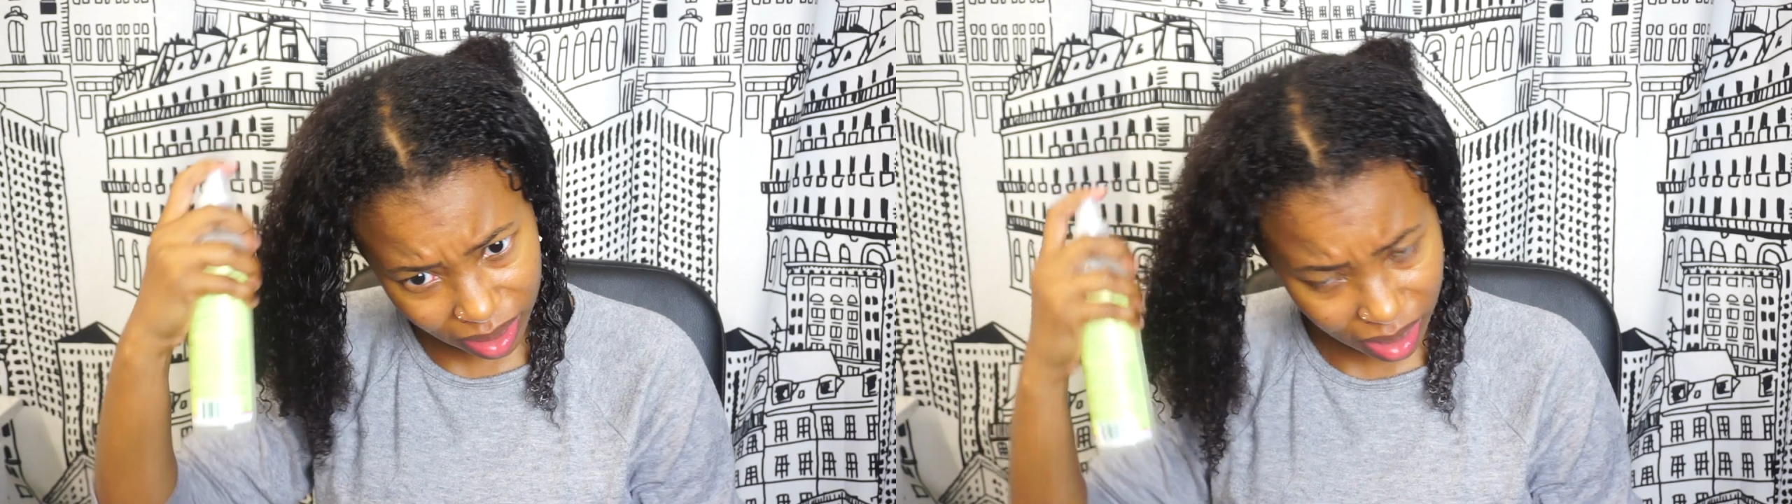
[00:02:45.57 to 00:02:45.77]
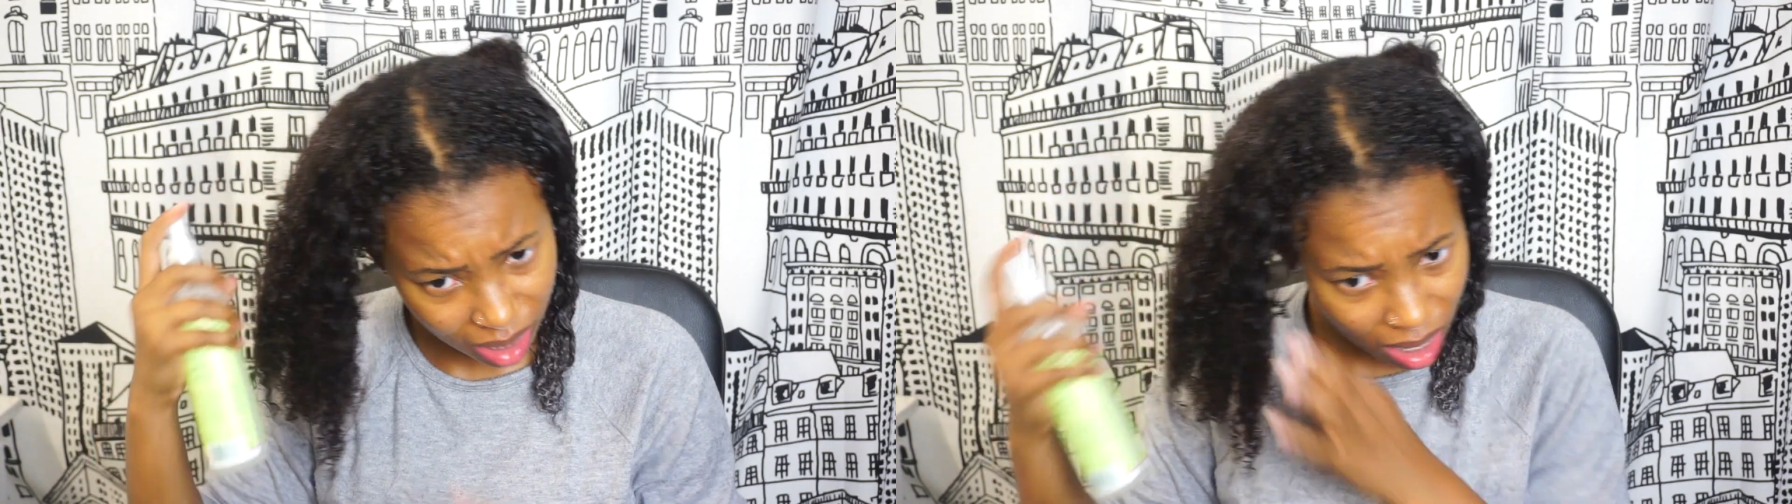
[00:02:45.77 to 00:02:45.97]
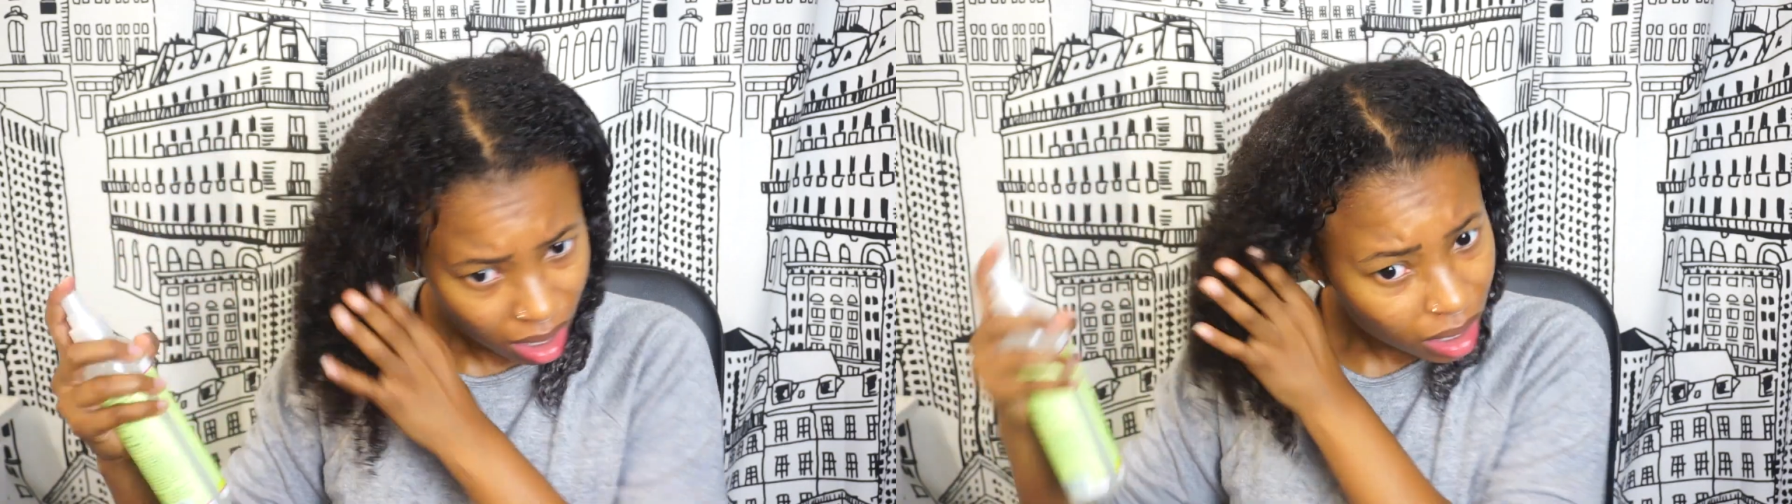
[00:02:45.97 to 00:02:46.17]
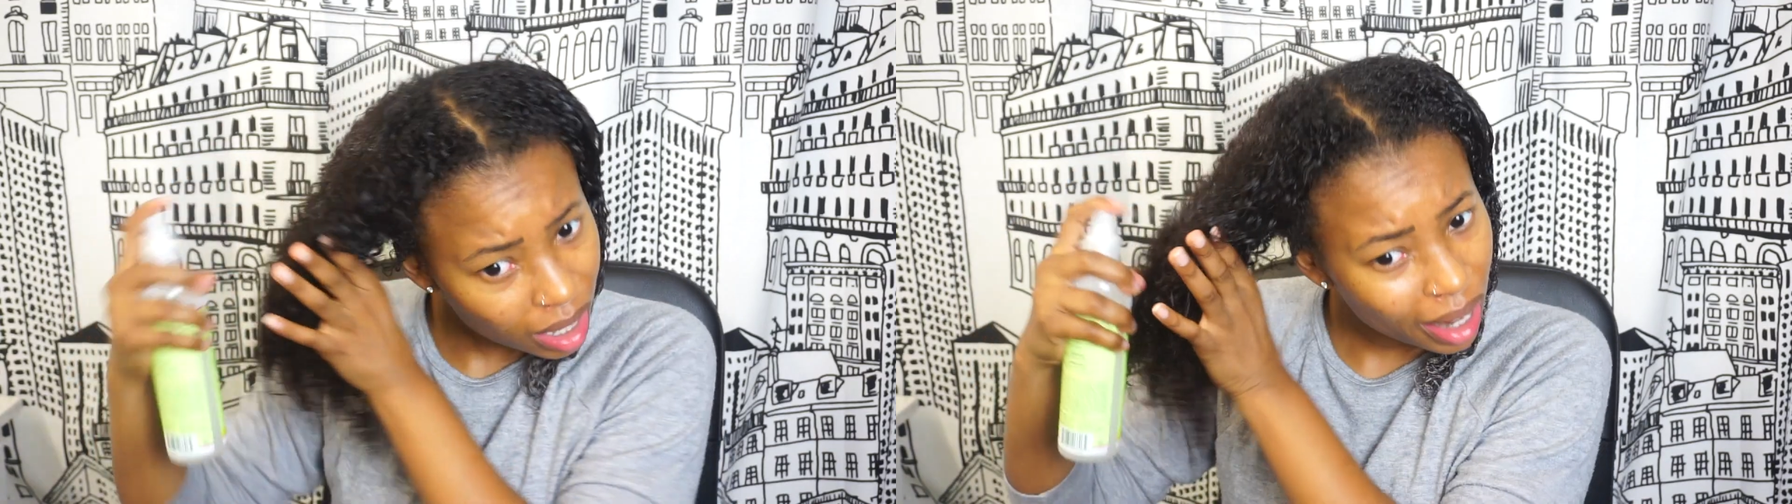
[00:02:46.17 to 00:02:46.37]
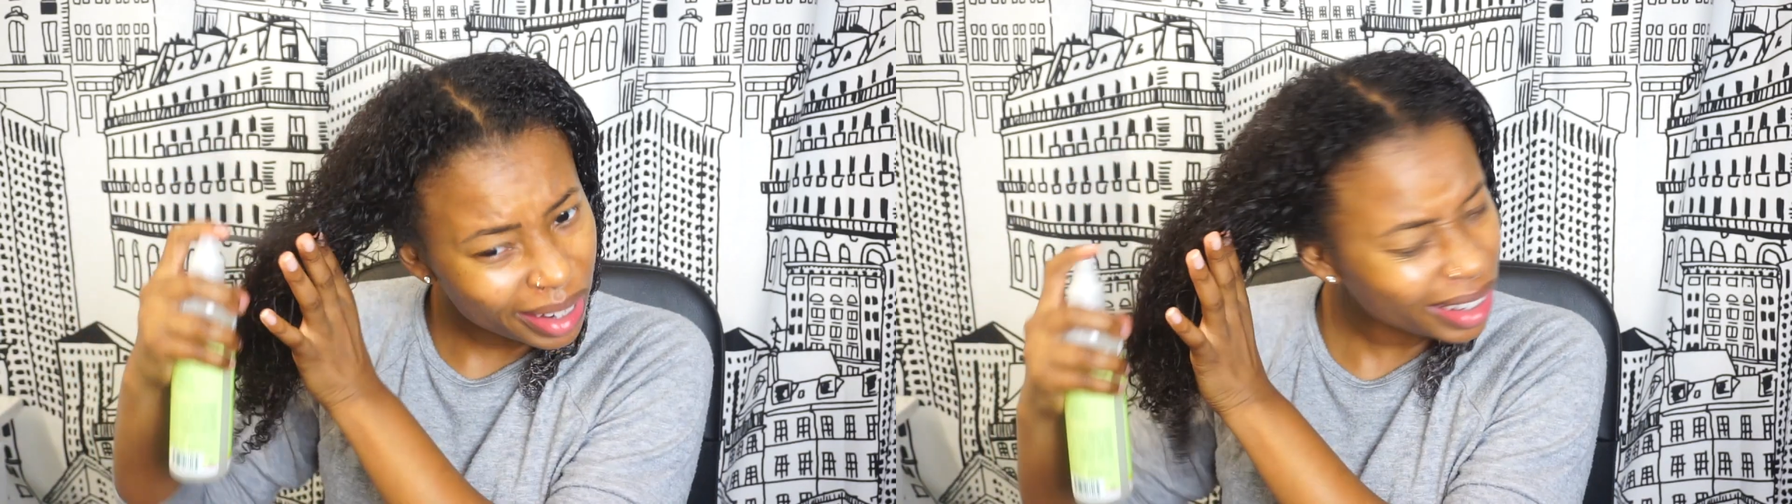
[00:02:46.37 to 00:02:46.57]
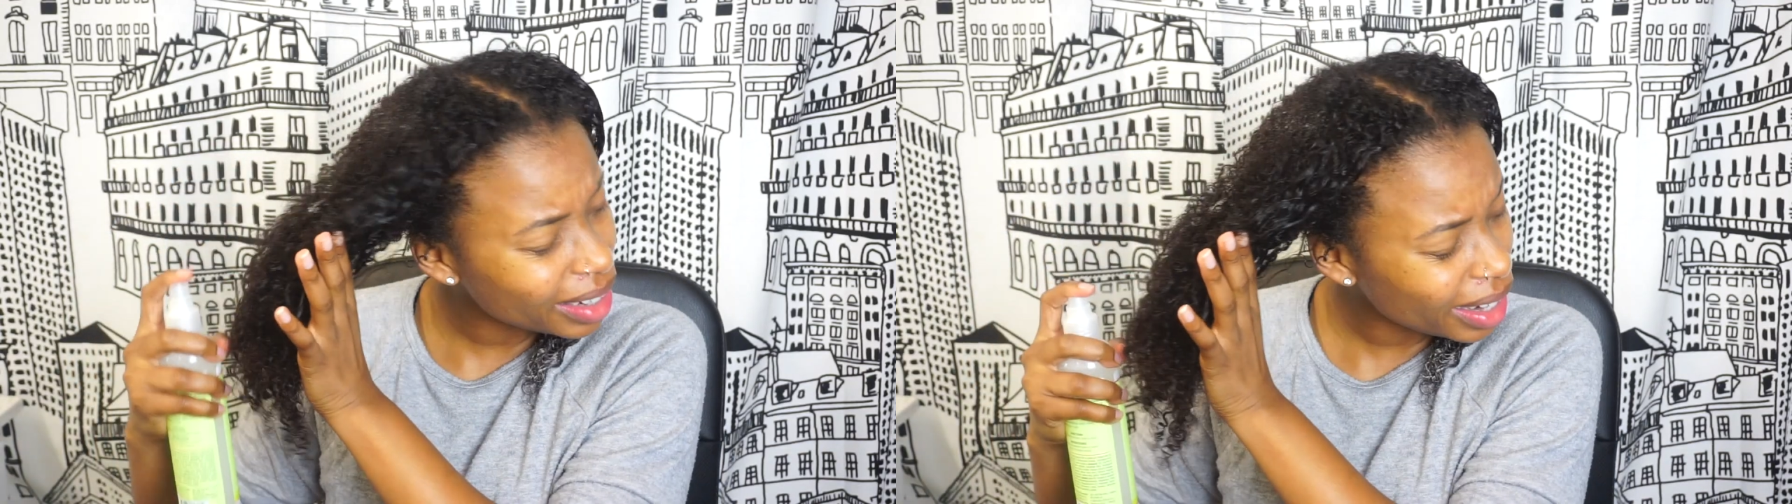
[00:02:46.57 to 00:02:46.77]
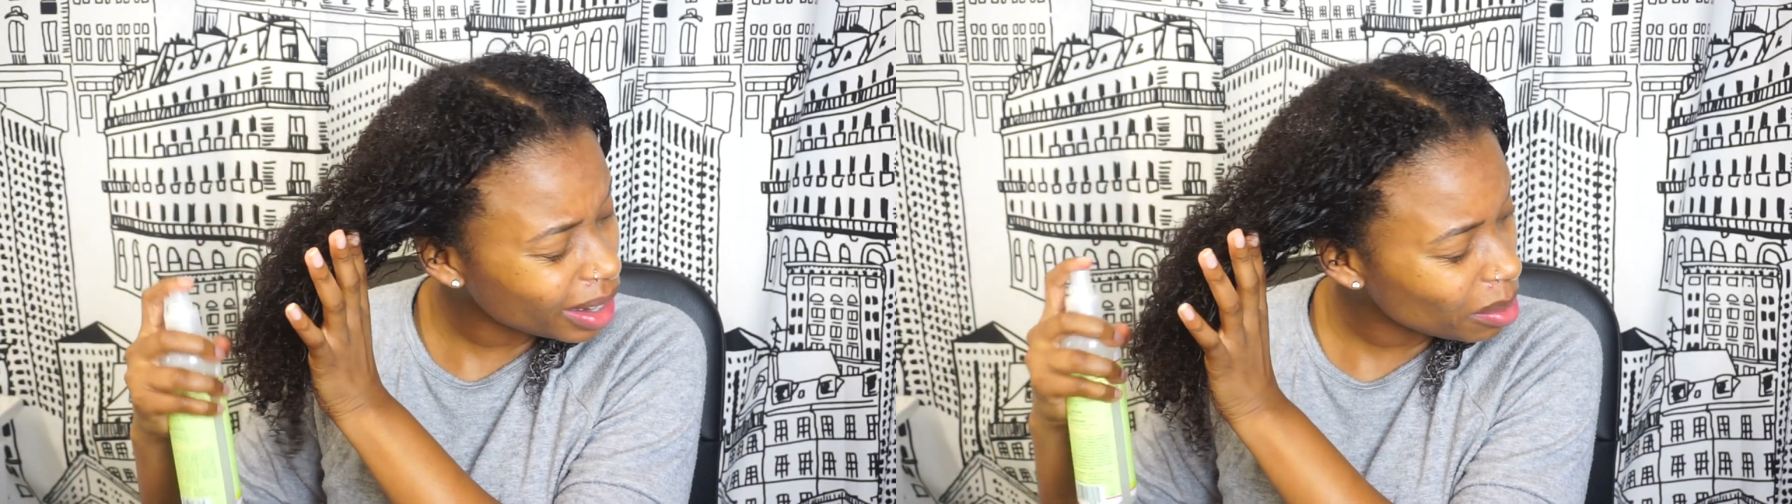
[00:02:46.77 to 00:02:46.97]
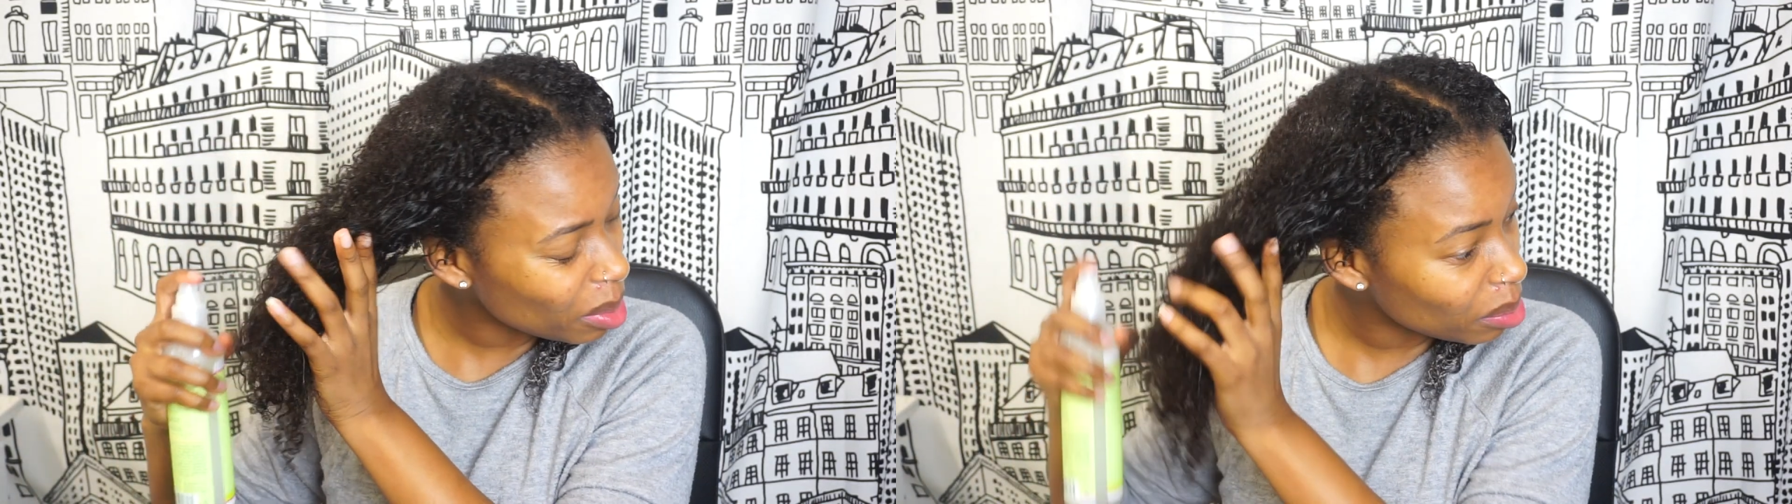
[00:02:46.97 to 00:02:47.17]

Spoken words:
is kind of damp,